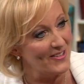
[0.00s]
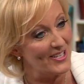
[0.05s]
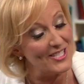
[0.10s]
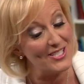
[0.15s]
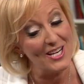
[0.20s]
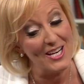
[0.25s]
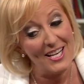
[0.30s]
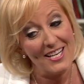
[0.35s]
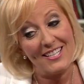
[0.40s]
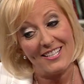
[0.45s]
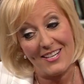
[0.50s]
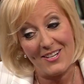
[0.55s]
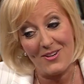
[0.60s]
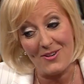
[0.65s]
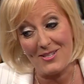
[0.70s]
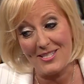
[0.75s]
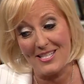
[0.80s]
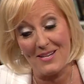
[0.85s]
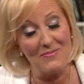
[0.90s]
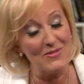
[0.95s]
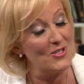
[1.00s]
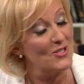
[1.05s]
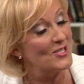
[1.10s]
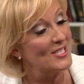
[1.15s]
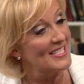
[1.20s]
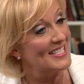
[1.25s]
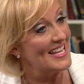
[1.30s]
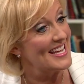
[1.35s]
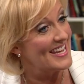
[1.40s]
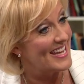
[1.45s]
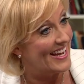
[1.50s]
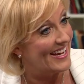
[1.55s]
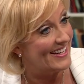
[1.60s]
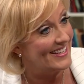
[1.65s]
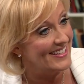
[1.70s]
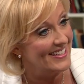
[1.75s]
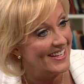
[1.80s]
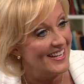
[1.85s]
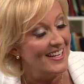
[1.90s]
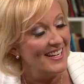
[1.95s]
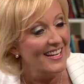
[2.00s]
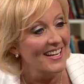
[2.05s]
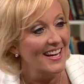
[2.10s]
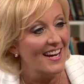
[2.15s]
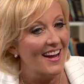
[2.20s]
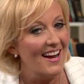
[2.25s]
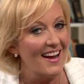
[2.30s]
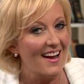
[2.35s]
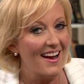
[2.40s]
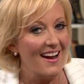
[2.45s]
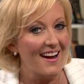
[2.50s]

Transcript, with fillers: which, yeah, you know, in some churches they can. Oh, right.